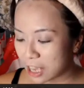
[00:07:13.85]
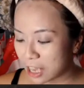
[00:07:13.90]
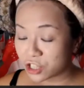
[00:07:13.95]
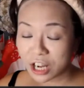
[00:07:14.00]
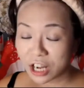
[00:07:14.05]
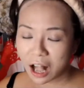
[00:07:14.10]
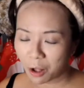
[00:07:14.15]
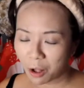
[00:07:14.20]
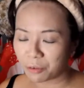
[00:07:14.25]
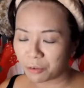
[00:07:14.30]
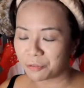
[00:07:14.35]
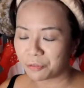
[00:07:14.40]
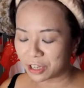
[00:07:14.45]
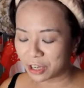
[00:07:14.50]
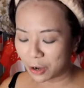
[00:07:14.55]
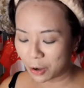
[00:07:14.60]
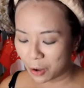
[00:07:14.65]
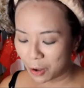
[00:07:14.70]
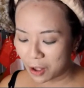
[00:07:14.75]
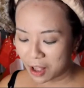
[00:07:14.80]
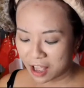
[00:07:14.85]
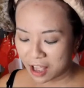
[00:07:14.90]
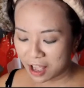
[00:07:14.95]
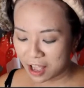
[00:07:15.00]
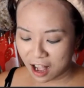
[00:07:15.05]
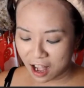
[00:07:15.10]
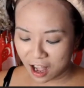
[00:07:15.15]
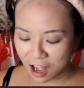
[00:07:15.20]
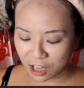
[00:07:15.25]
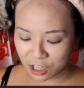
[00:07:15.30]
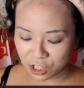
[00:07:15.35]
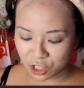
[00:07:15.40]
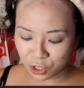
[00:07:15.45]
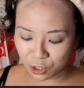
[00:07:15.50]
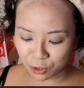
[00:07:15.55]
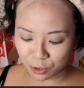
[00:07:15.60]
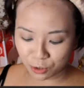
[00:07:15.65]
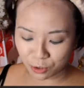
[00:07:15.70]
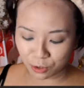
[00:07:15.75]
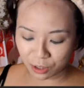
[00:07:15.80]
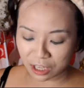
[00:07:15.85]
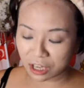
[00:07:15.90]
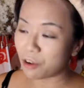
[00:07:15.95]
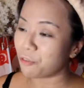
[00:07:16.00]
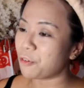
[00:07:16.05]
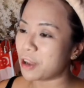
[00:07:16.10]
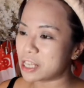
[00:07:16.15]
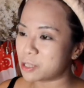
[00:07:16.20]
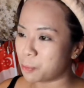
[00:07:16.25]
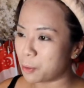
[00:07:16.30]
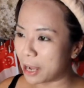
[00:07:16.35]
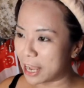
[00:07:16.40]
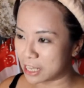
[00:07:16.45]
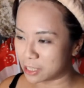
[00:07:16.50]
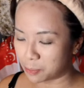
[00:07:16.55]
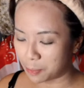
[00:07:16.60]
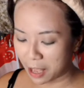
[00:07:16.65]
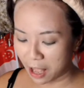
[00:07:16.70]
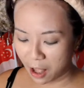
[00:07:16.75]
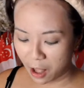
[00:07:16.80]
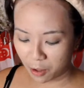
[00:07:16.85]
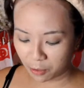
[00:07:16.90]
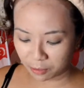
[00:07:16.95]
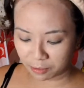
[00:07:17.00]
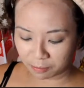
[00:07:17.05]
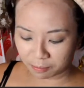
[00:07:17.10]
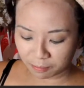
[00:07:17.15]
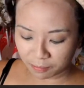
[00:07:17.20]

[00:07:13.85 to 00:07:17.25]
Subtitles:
share our video to in your Facebook as well.